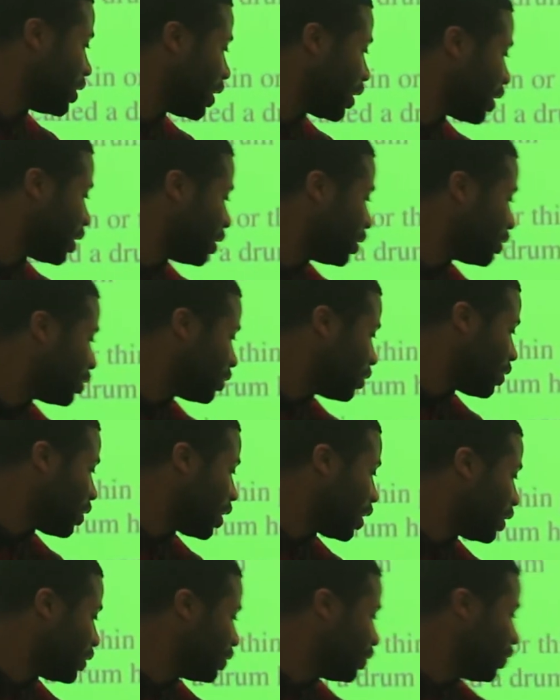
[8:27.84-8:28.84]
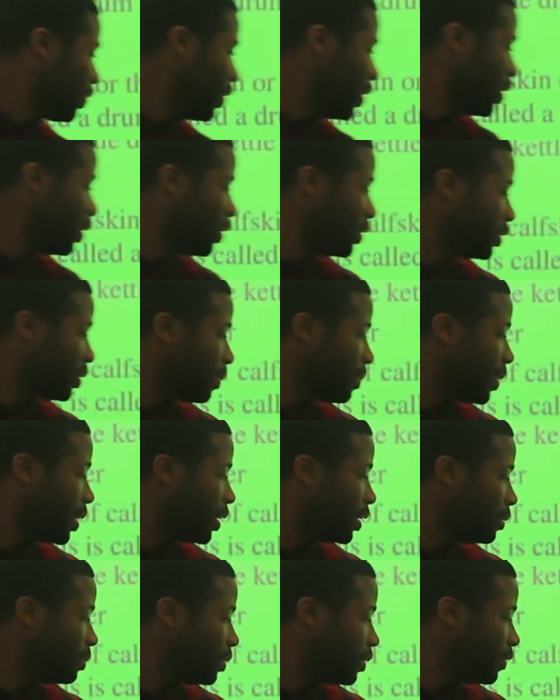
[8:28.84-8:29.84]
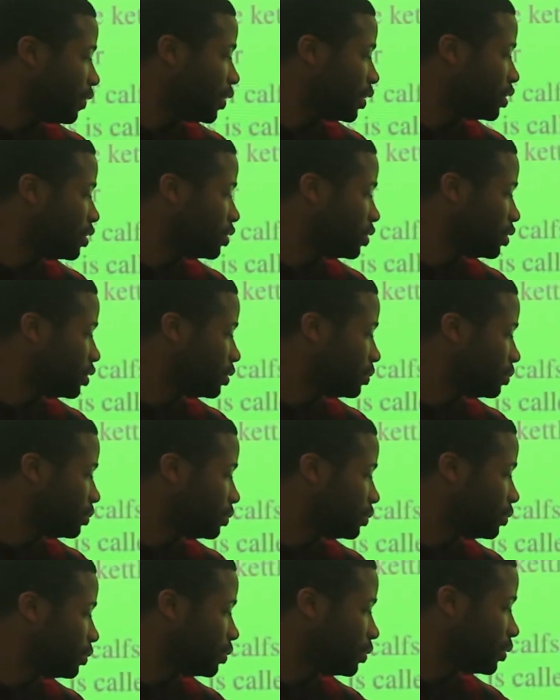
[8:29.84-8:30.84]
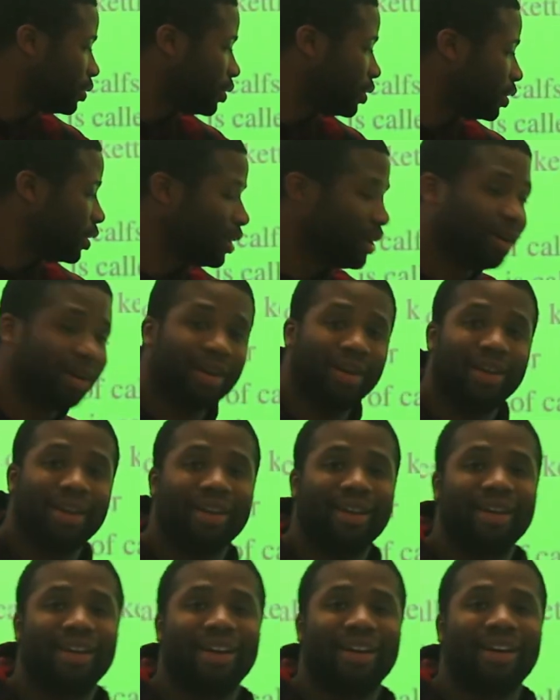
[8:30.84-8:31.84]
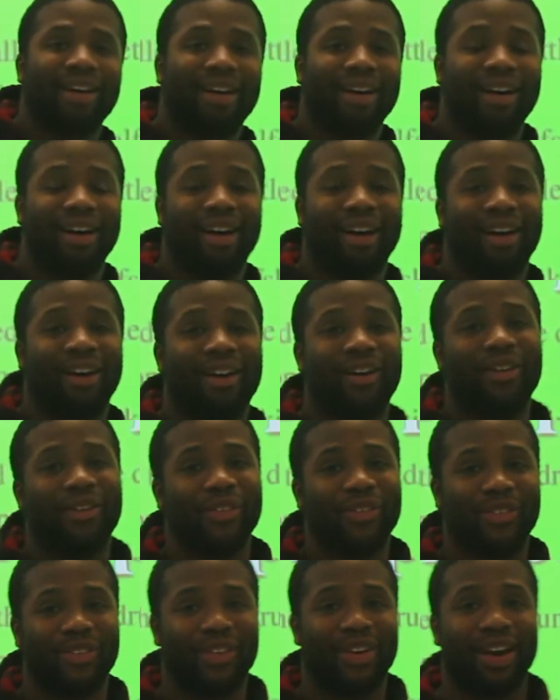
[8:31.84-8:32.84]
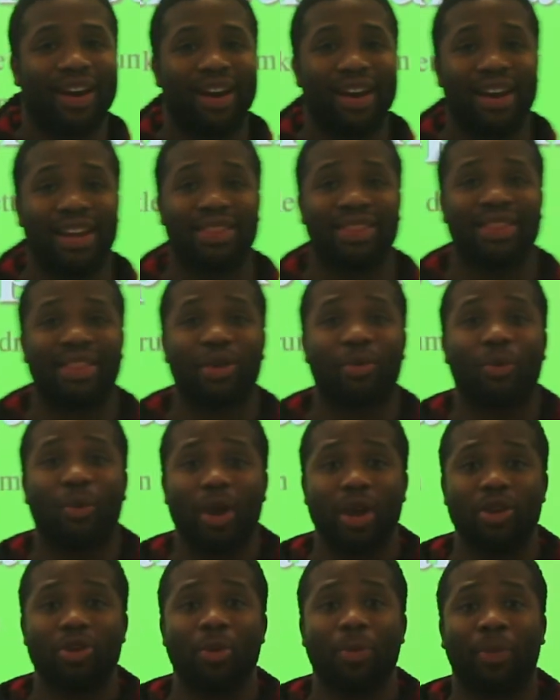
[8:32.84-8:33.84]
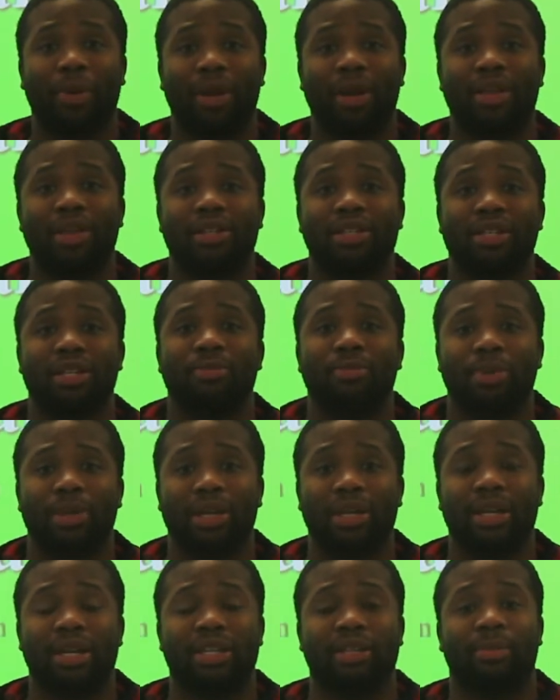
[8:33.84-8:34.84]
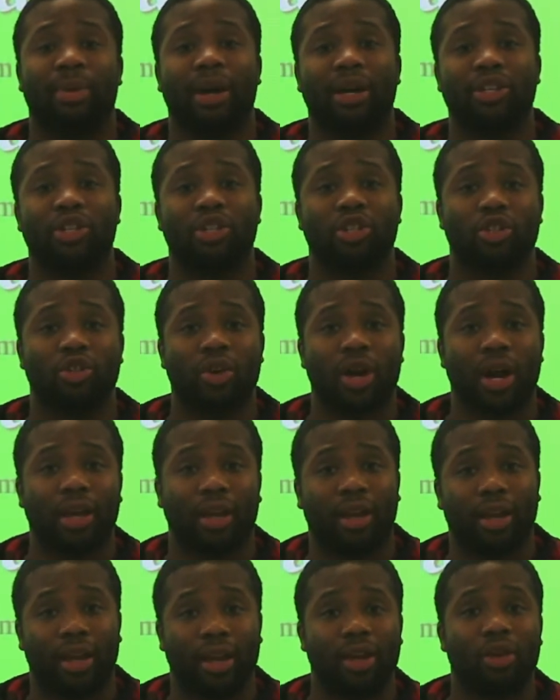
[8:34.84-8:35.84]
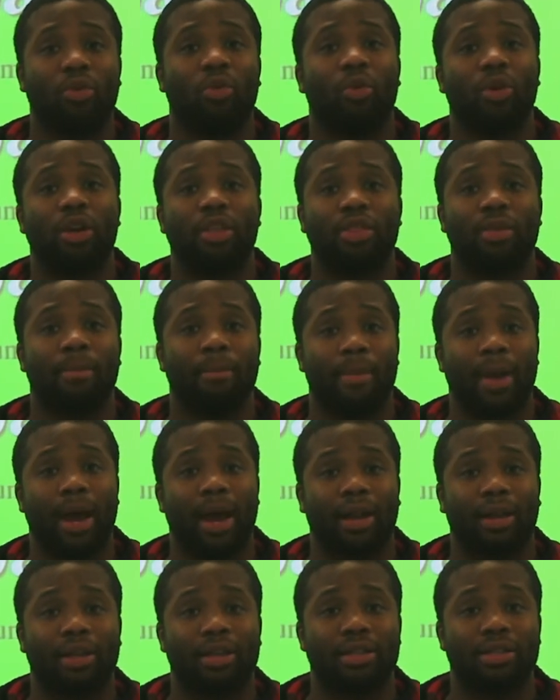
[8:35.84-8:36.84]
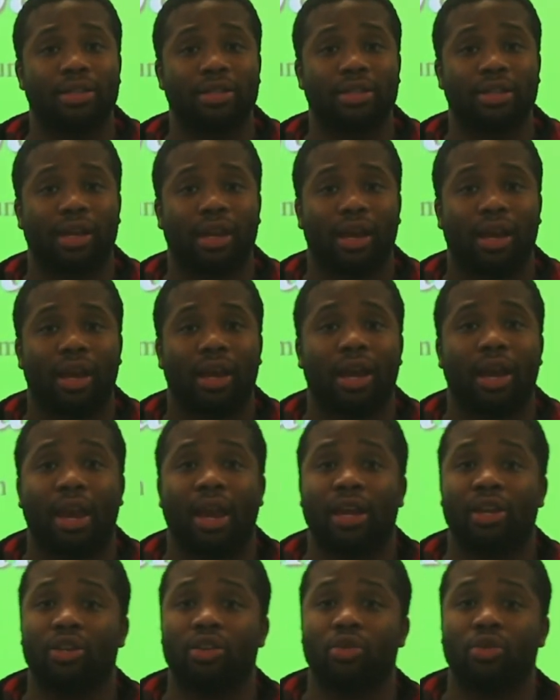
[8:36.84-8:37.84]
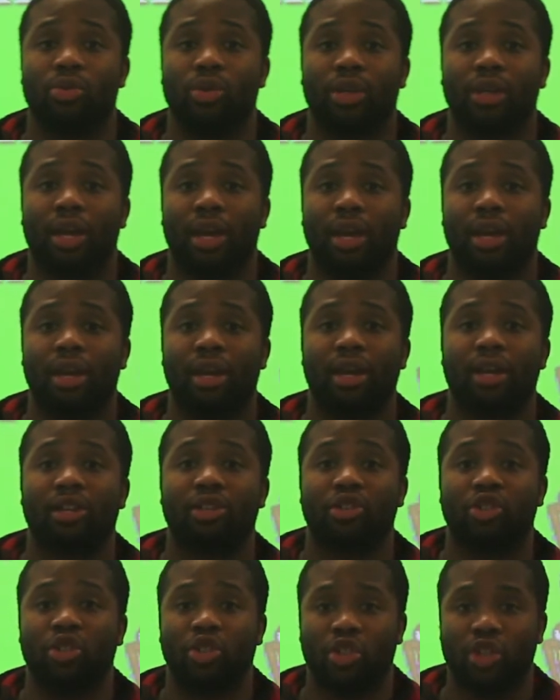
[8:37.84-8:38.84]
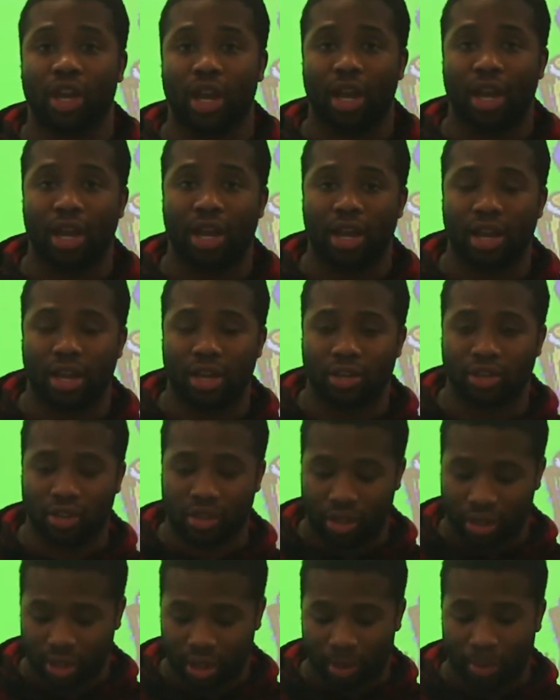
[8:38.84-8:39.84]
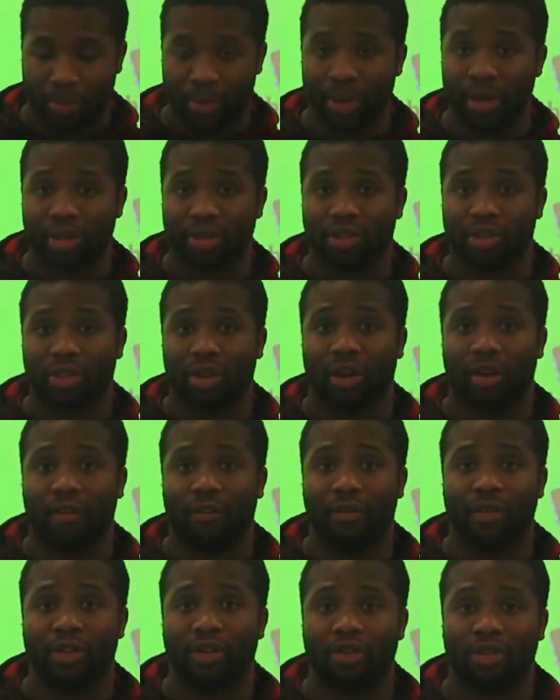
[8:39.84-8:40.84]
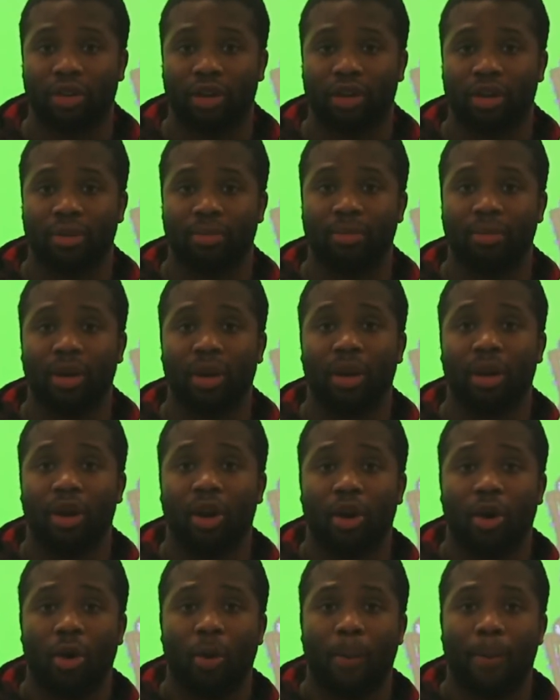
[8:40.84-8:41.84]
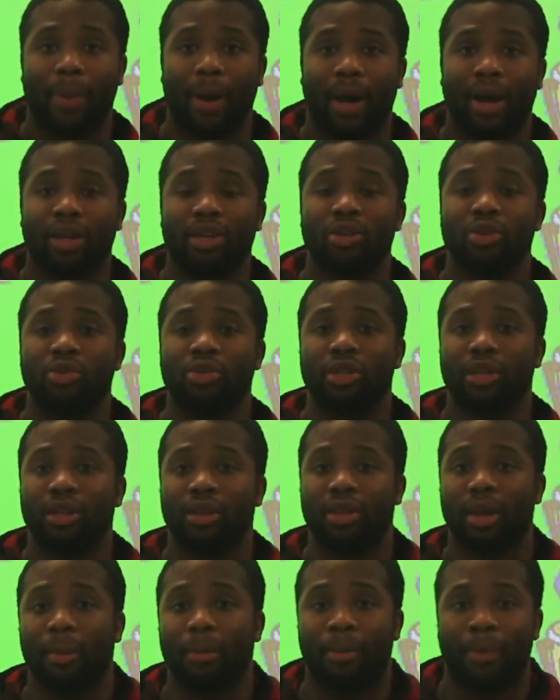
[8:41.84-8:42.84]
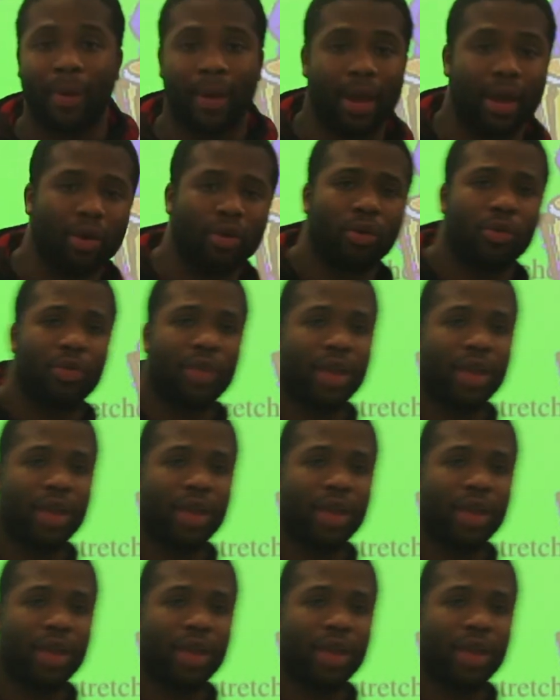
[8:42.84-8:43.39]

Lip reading: that color right there at the bottom of our nose. All right, the way you play the timpani is by striking it with mallets. And you can change the pitch of the drum by using the pedal